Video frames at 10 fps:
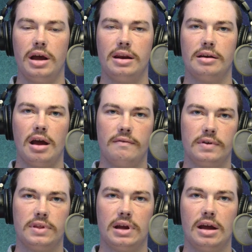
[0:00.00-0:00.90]
and
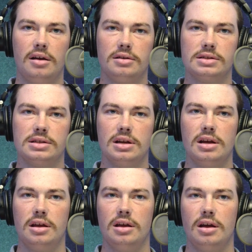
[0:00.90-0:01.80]
everything else,
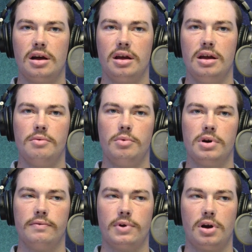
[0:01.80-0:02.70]
it
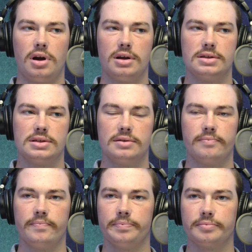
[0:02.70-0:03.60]
would have caused
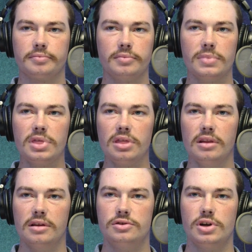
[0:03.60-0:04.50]

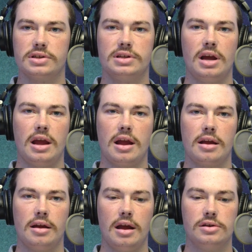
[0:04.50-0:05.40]
just
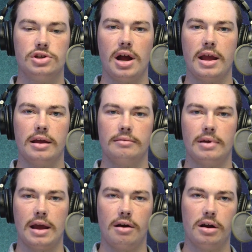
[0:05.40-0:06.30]
a giant
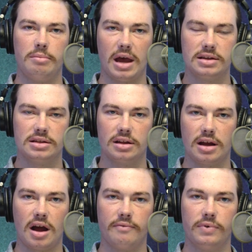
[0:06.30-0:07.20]
hairy mess in the
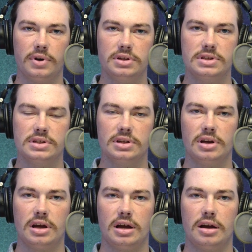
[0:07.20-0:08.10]
conference
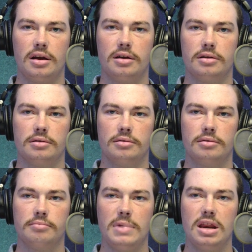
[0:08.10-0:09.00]

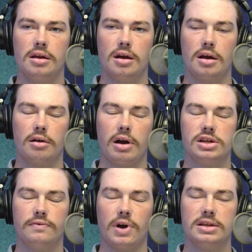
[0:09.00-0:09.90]
media
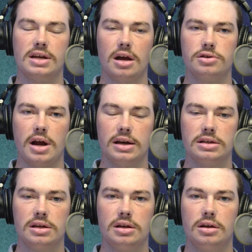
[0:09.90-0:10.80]
grant of rights
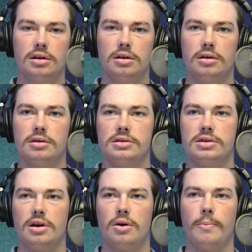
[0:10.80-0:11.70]
contract.
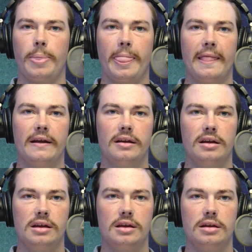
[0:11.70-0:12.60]
So
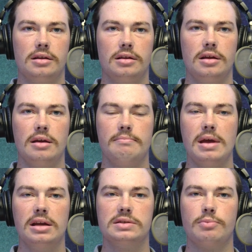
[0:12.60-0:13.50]
it
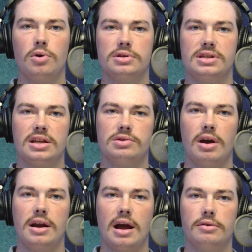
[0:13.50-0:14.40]
makes more sense
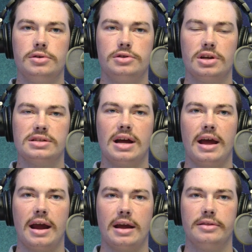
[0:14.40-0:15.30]
right now to just
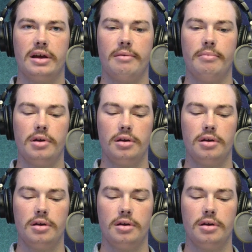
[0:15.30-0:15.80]
not add them.